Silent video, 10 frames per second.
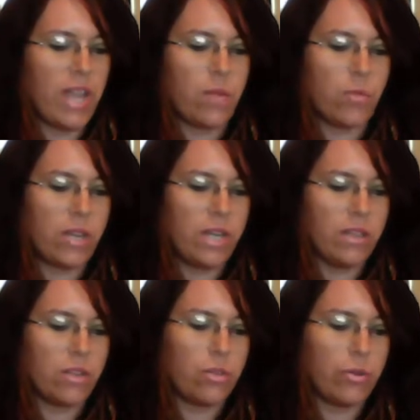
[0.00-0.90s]
I am reading
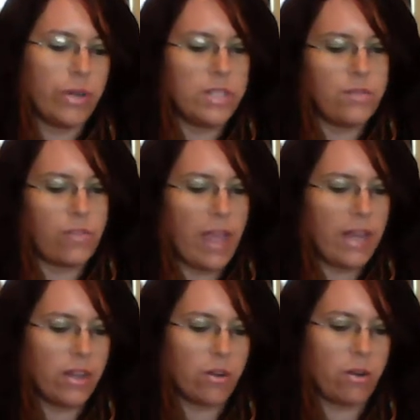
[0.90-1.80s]
The Glorious
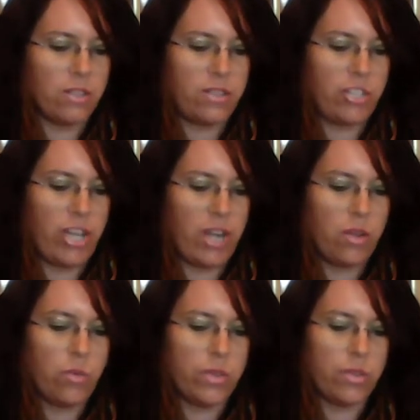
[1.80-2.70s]
Flight Across the
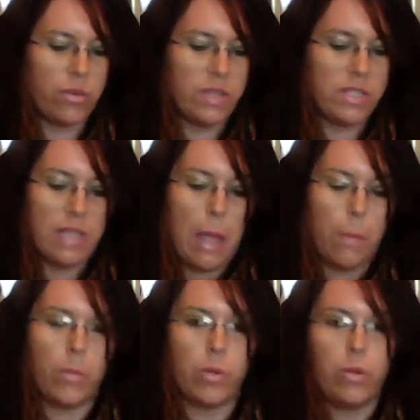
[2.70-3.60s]
Channel with Louis
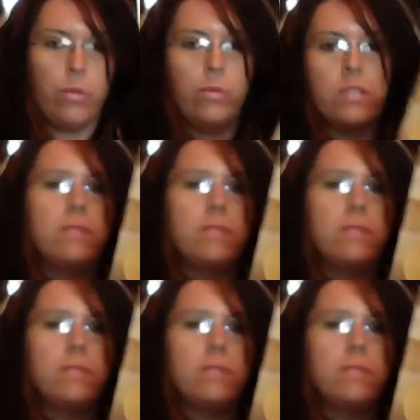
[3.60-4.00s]
Berlot.